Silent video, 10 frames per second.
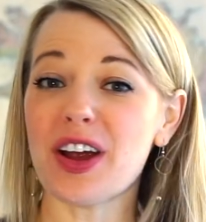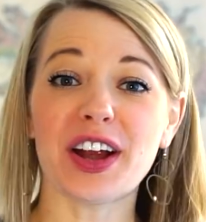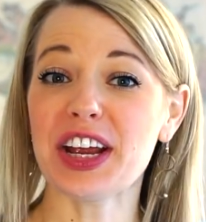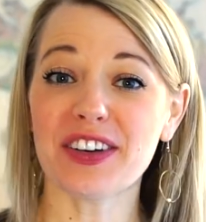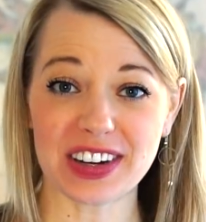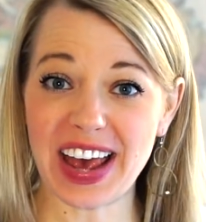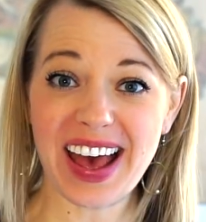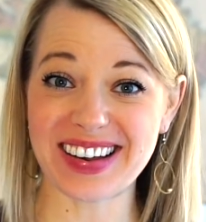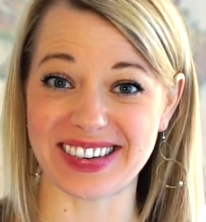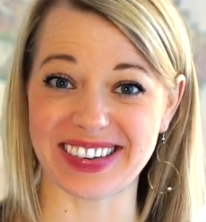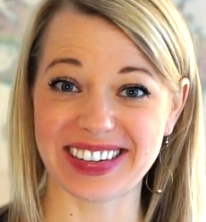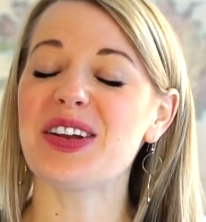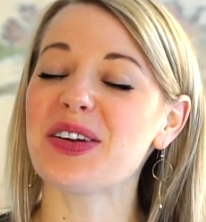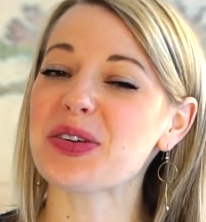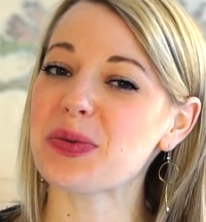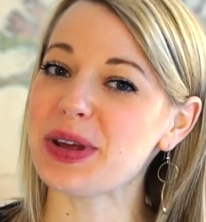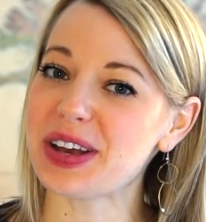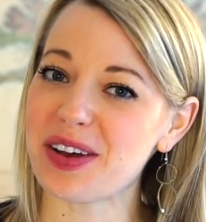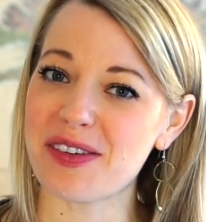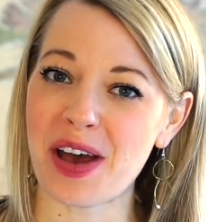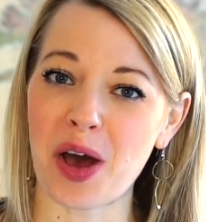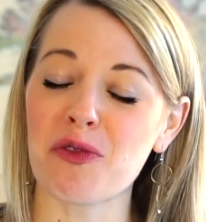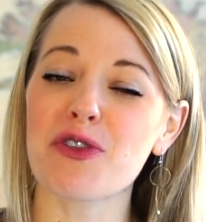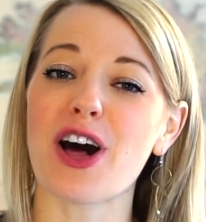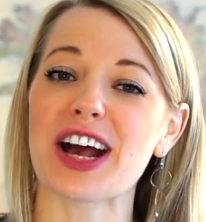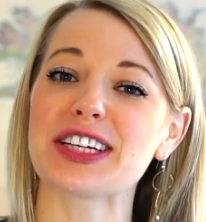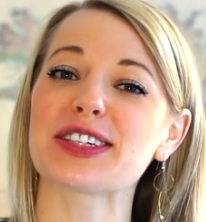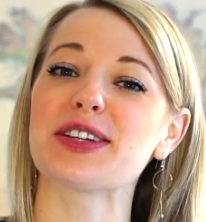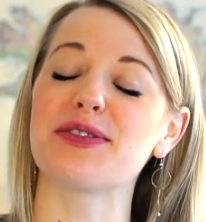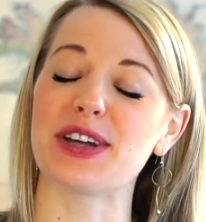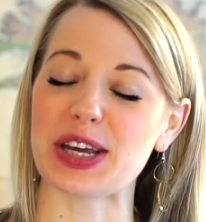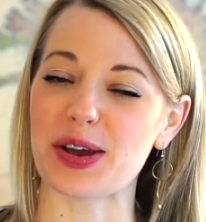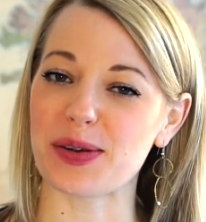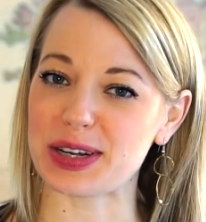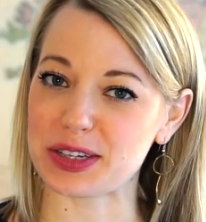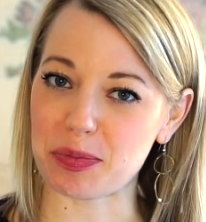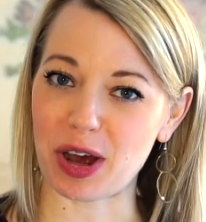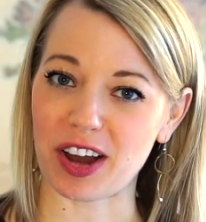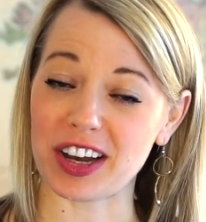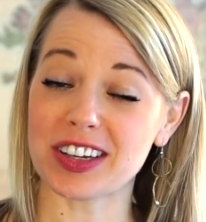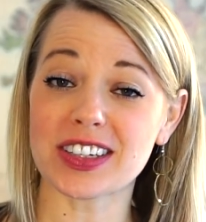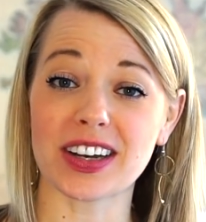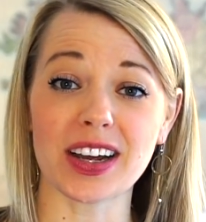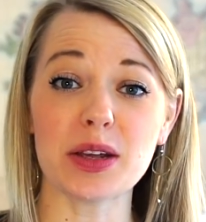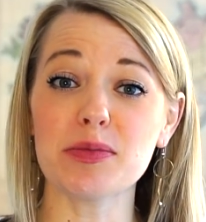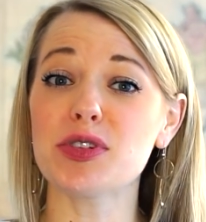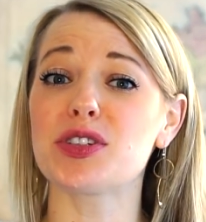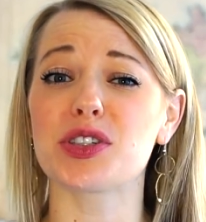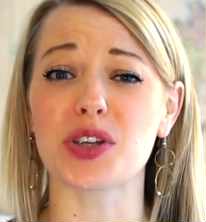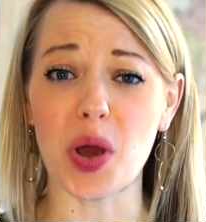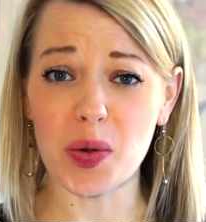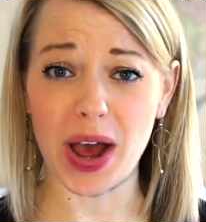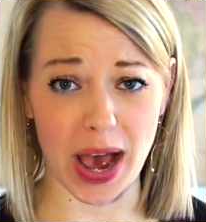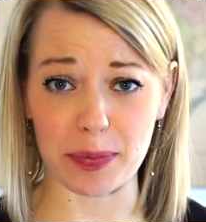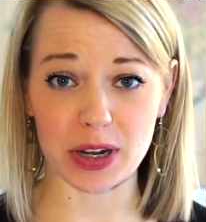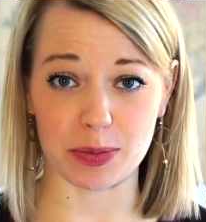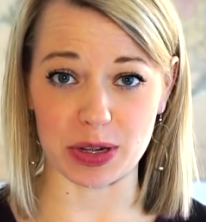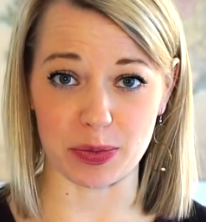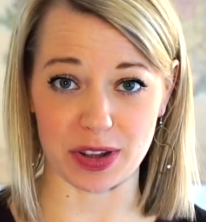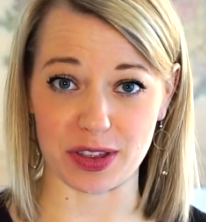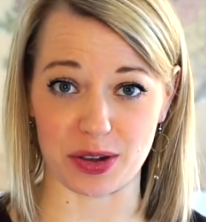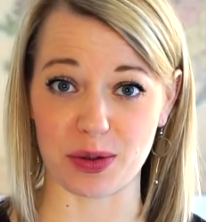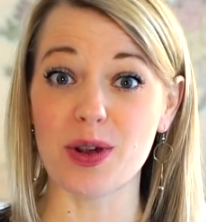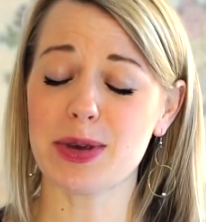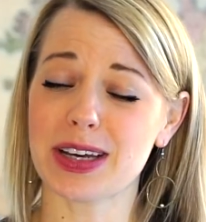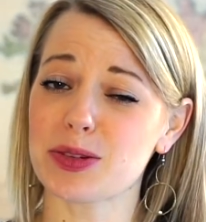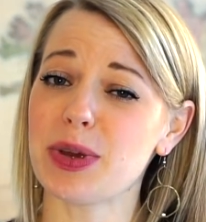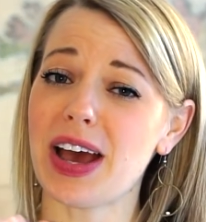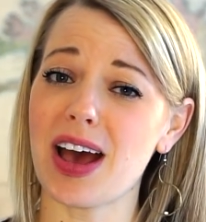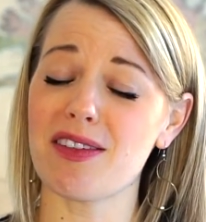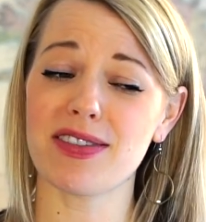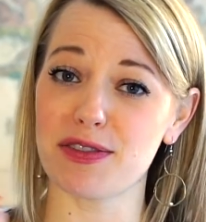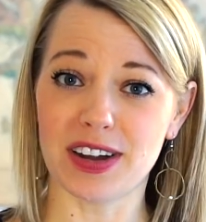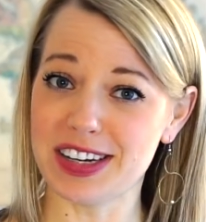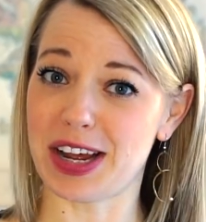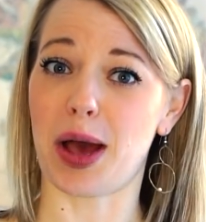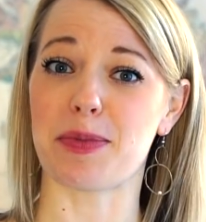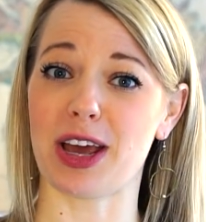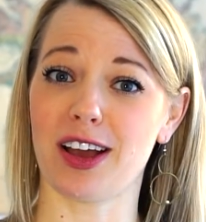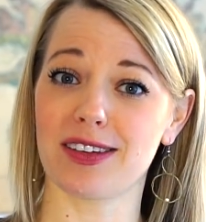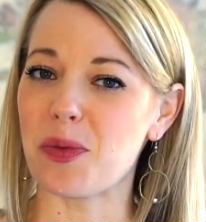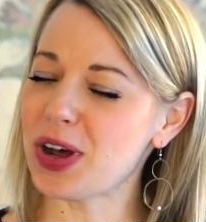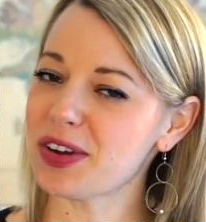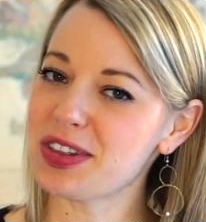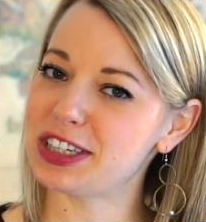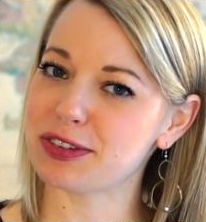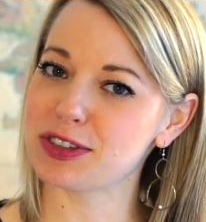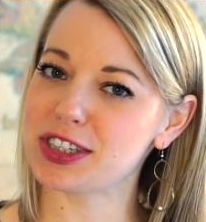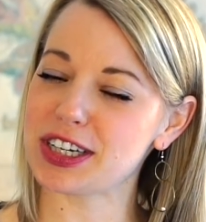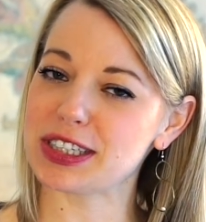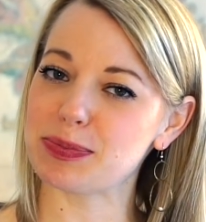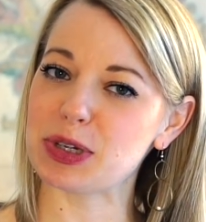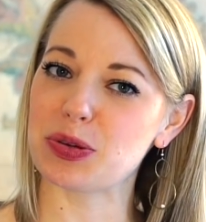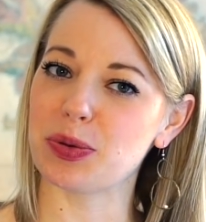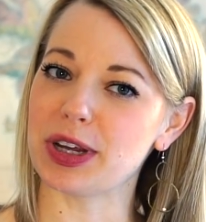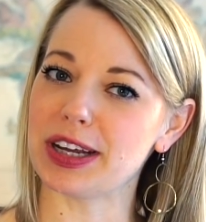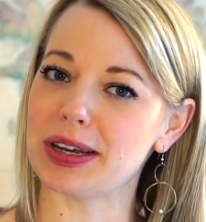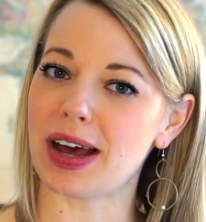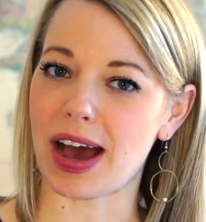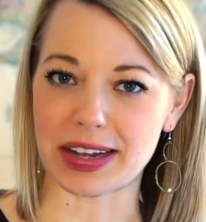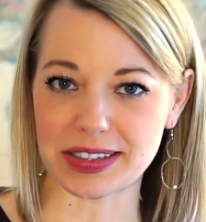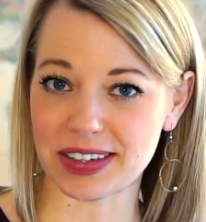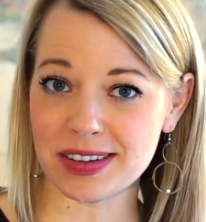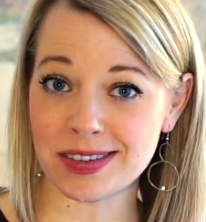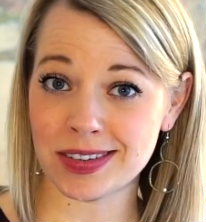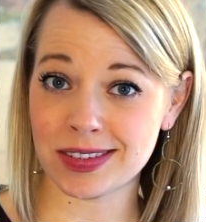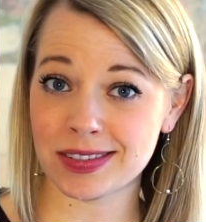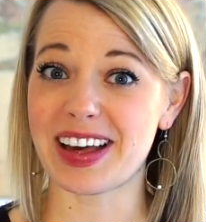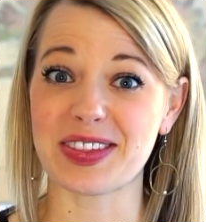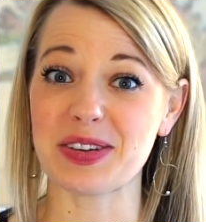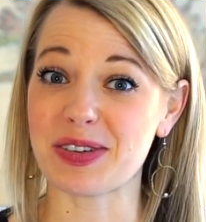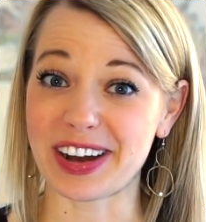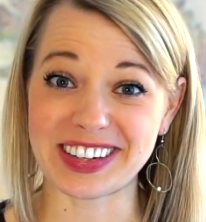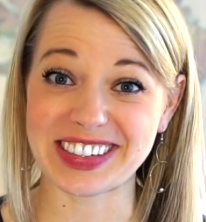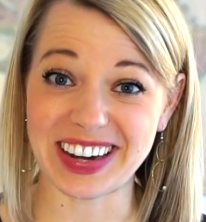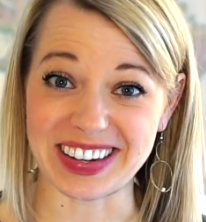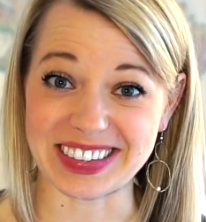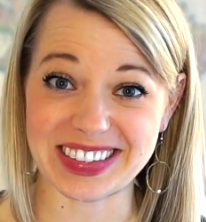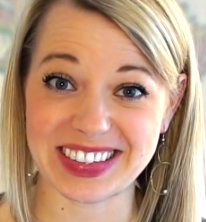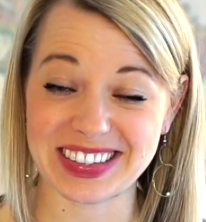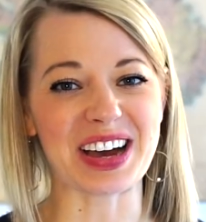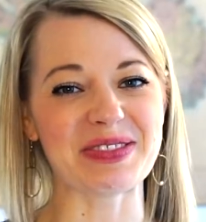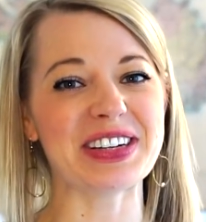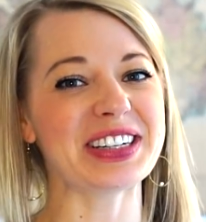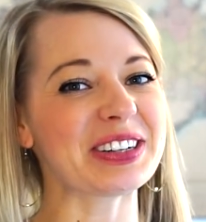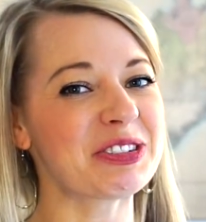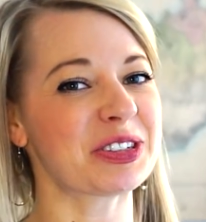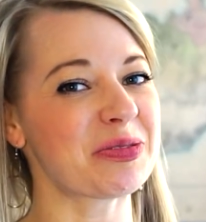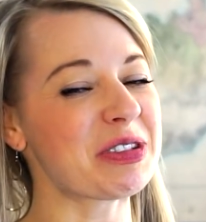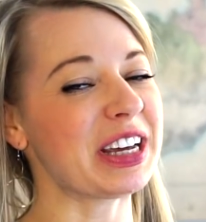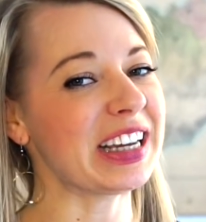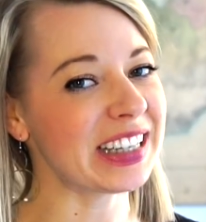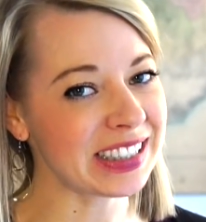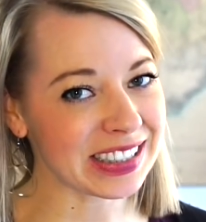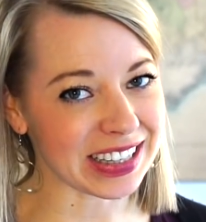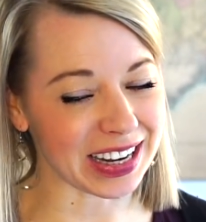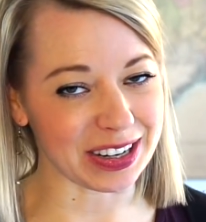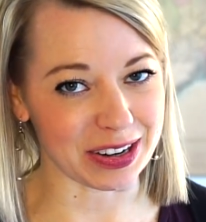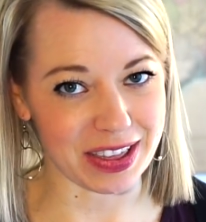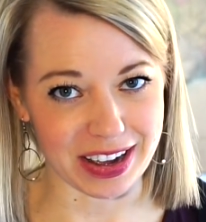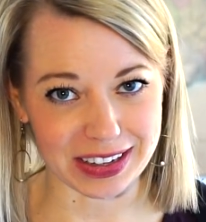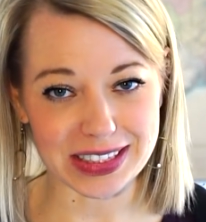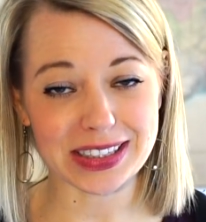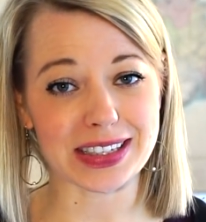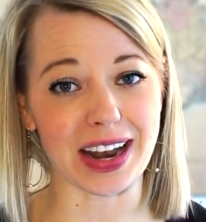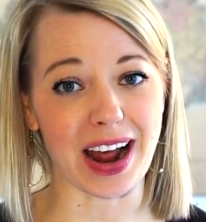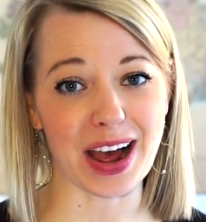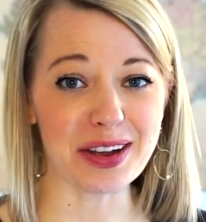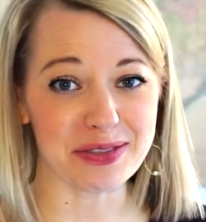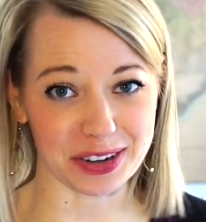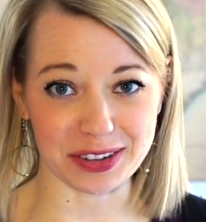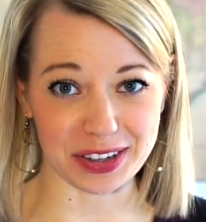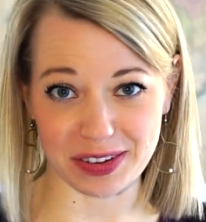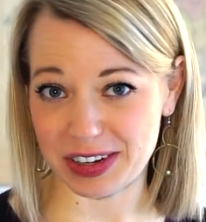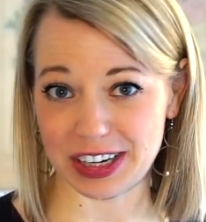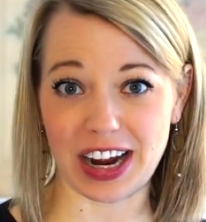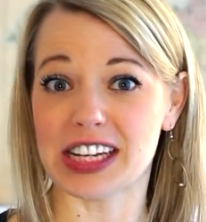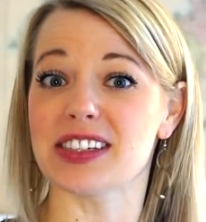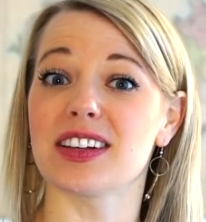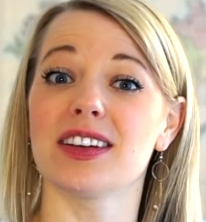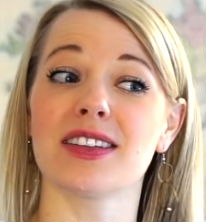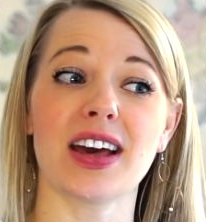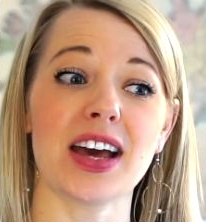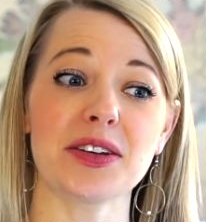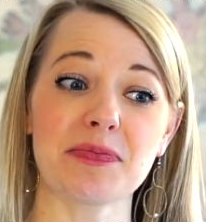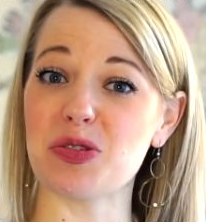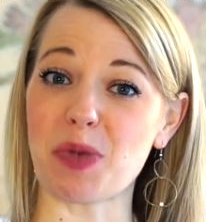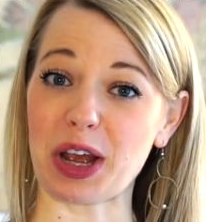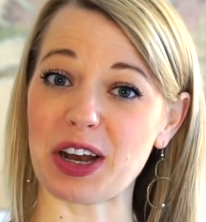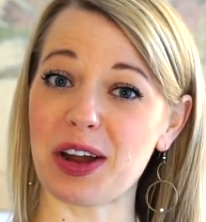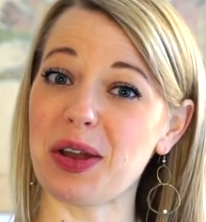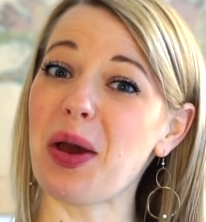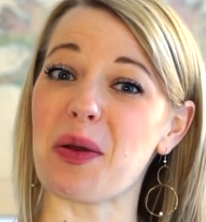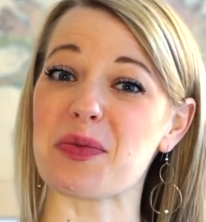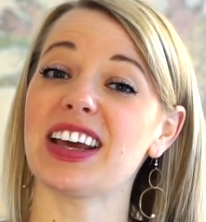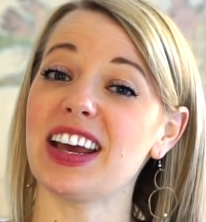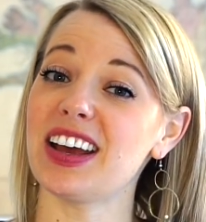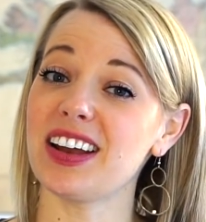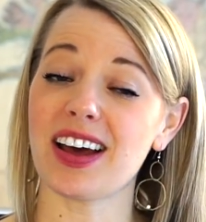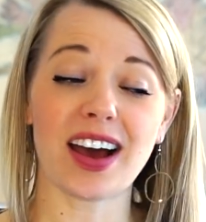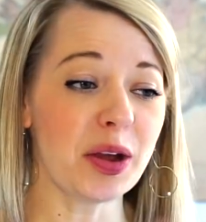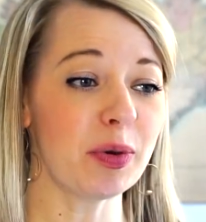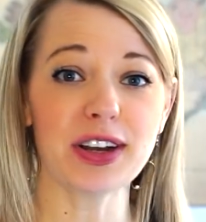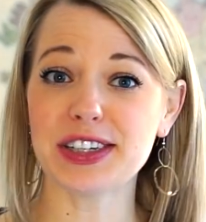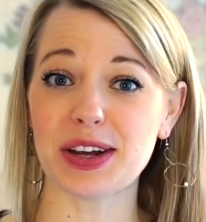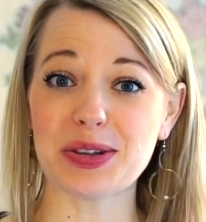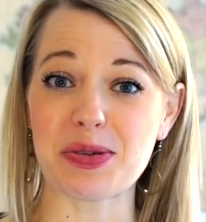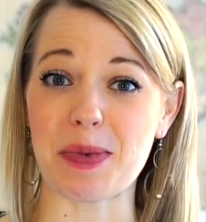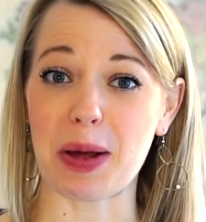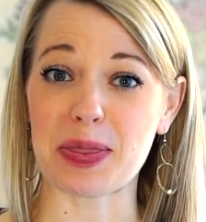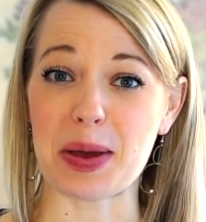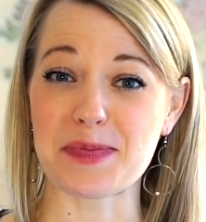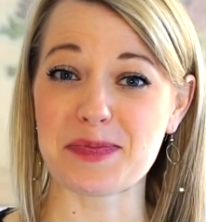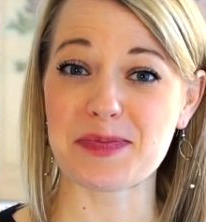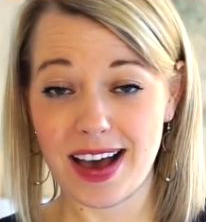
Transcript: are here again! Another week of helpful Iceland video is upon us, and I am so happy to be with you because we have a fun topic. What are the differences between Iceland and the United States? I'm going to tell you some of the insider things that I've learned living in Iceland that you might not know, and I want to tell you about them.